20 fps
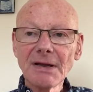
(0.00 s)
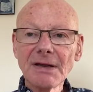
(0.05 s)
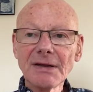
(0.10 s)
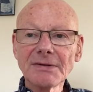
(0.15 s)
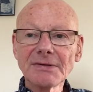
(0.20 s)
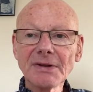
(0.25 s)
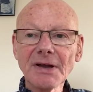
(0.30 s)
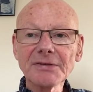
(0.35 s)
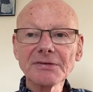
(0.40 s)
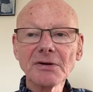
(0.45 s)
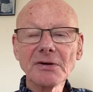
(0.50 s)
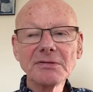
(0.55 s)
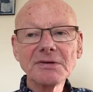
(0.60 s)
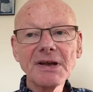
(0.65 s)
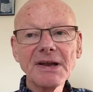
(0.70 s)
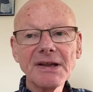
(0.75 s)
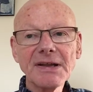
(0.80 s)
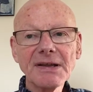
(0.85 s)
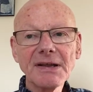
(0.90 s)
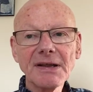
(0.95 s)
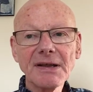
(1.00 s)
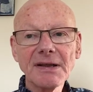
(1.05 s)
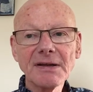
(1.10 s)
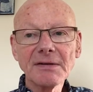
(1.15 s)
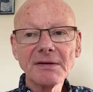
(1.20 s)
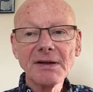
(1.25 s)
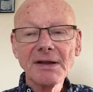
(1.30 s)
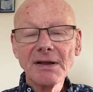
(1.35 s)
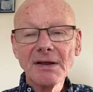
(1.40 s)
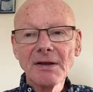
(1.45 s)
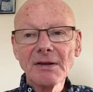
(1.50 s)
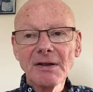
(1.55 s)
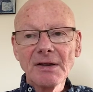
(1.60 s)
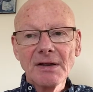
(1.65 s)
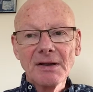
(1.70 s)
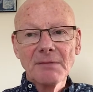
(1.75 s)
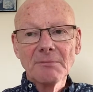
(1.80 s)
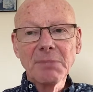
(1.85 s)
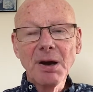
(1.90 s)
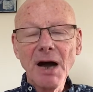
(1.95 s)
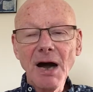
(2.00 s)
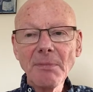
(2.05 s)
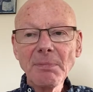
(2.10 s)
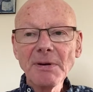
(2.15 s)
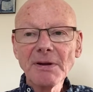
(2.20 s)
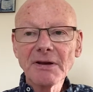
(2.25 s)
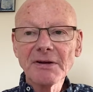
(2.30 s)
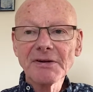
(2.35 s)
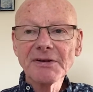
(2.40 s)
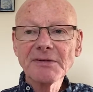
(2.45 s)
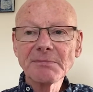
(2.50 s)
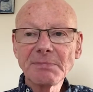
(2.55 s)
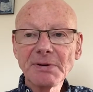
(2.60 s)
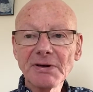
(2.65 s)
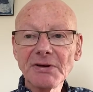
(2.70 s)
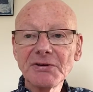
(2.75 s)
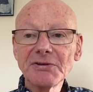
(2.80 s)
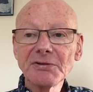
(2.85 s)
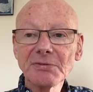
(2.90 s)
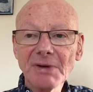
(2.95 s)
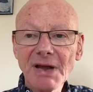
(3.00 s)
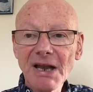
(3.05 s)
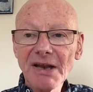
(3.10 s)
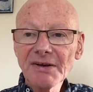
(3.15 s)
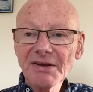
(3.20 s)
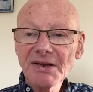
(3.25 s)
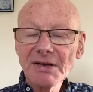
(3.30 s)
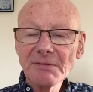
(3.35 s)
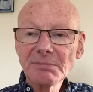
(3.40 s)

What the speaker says: not only in popular spirituality,